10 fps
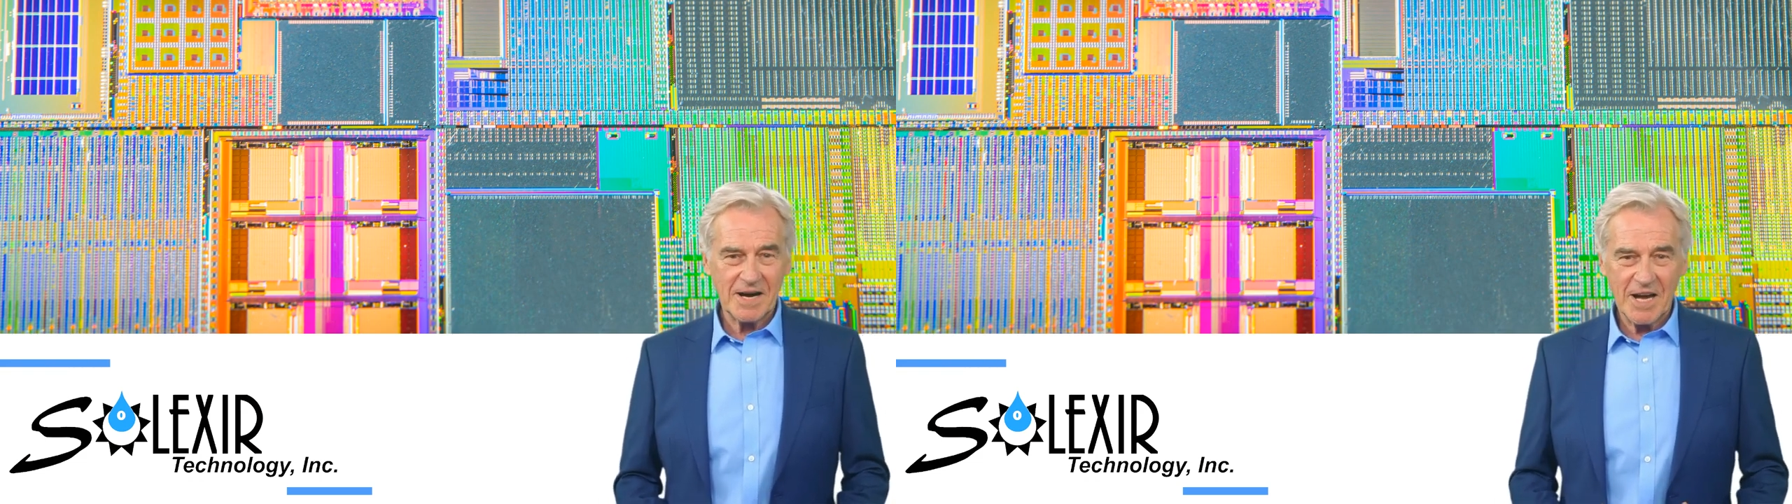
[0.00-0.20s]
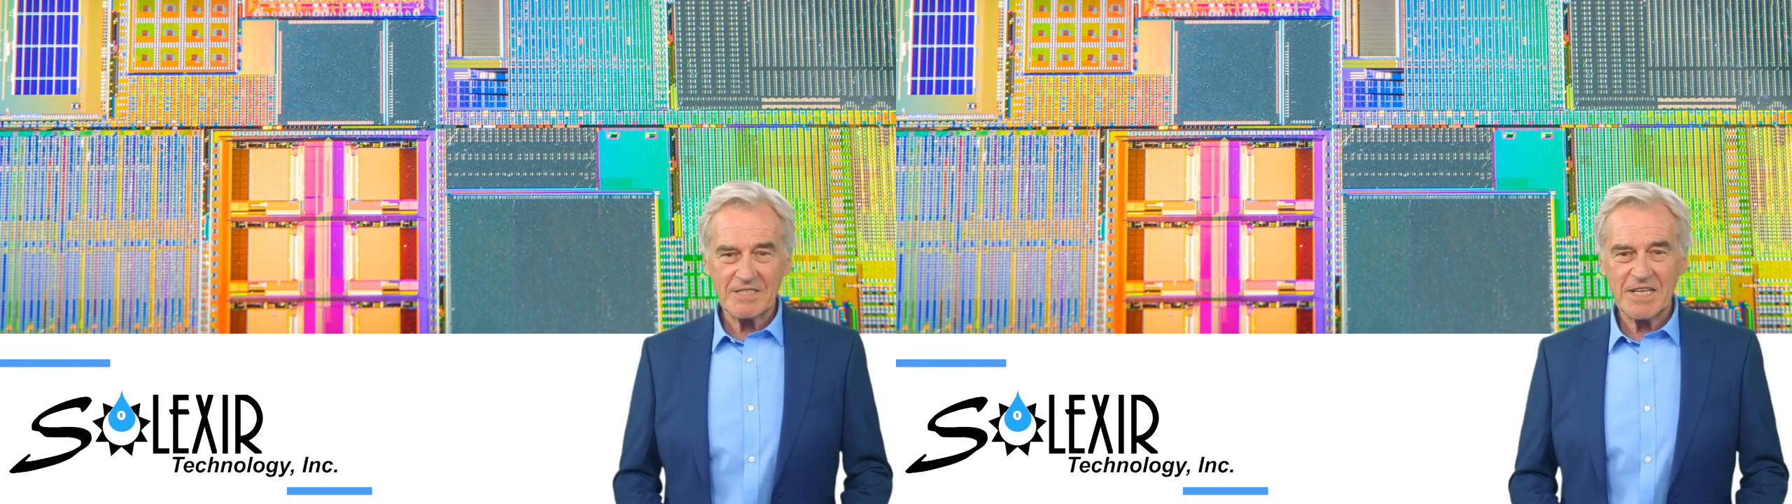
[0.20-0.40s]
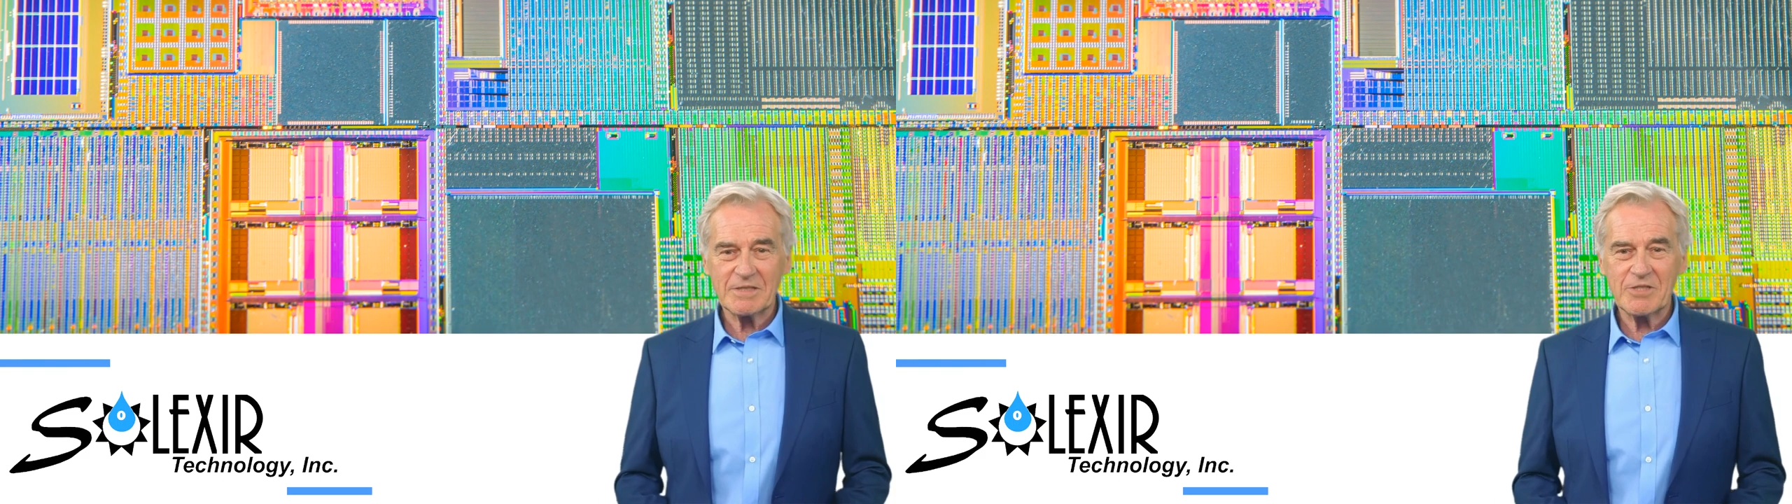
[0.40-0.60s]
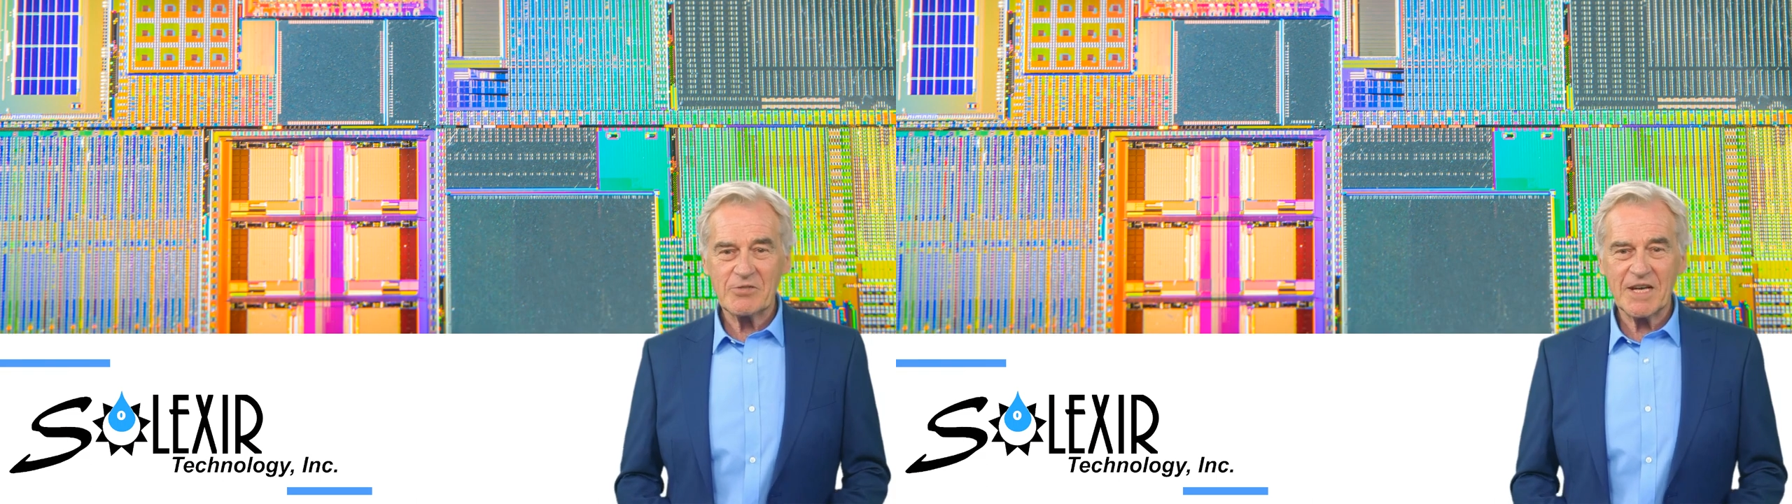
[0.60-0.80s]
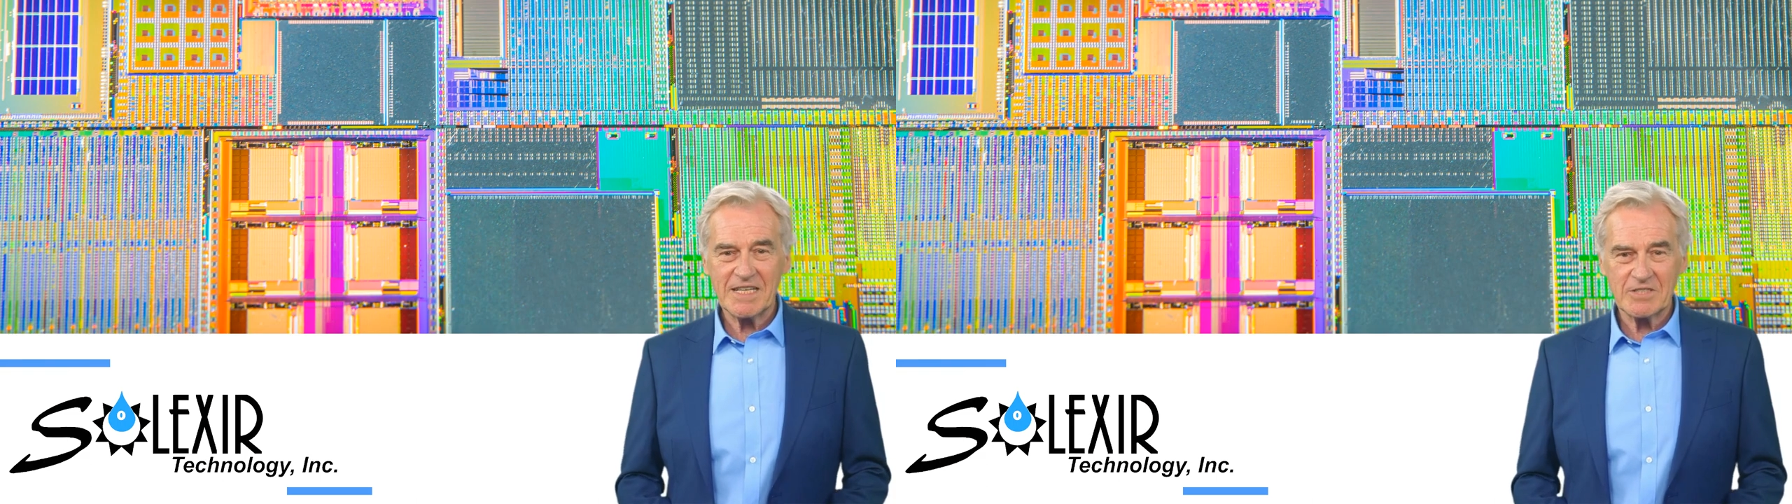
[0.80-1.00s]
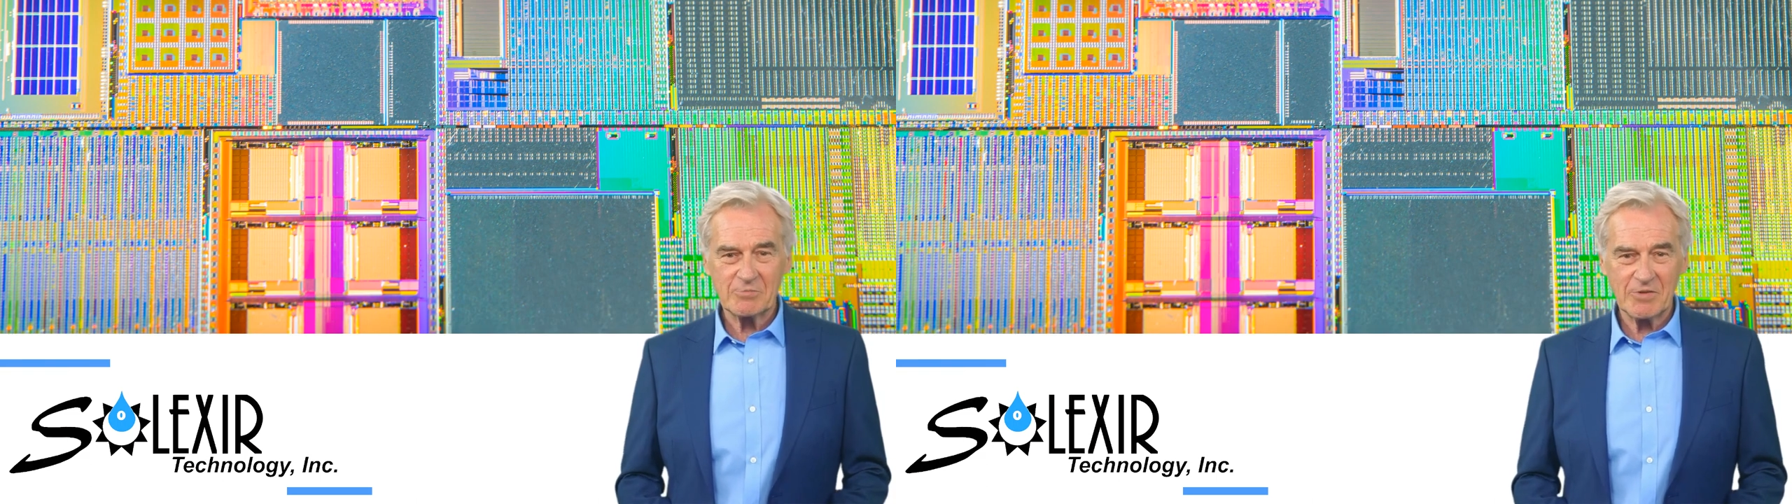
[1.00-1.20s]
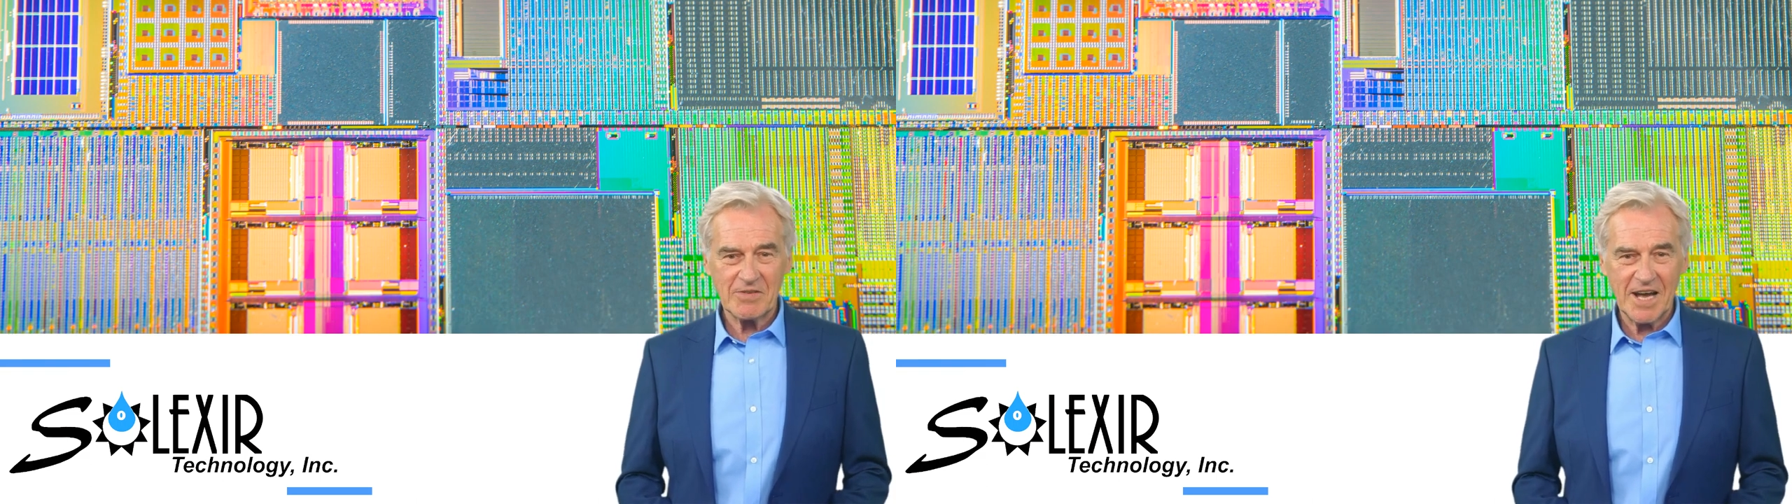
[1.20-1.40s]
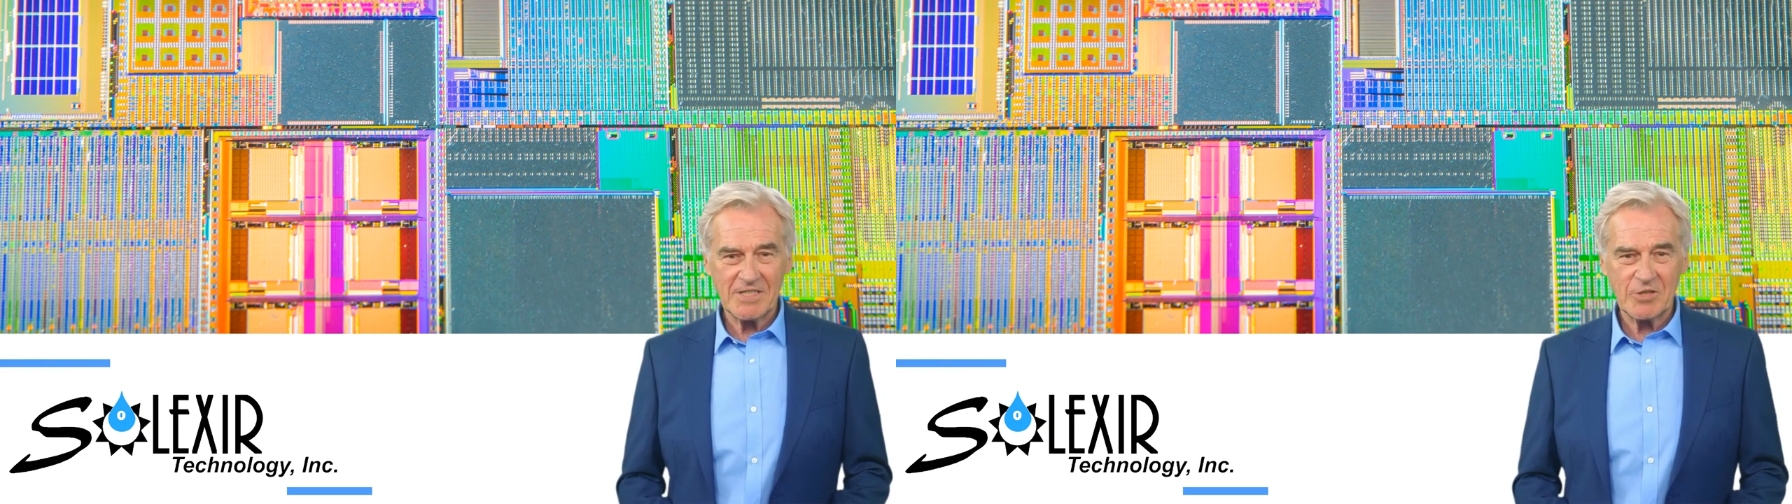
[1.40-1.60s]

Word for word: Our team is ready to provide